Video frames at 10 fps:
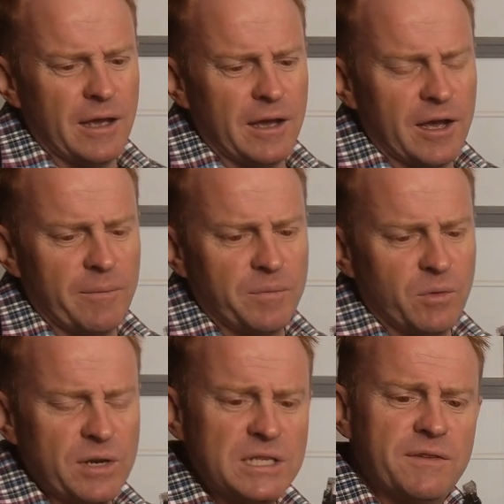Um, the
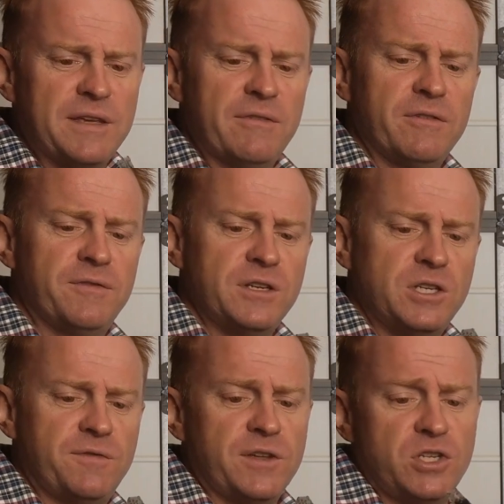reason they've given for,
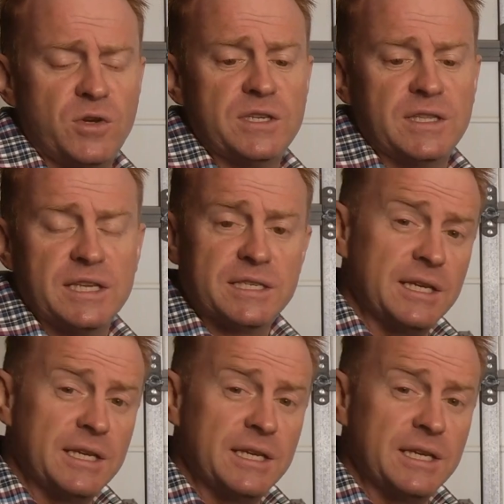for choosing this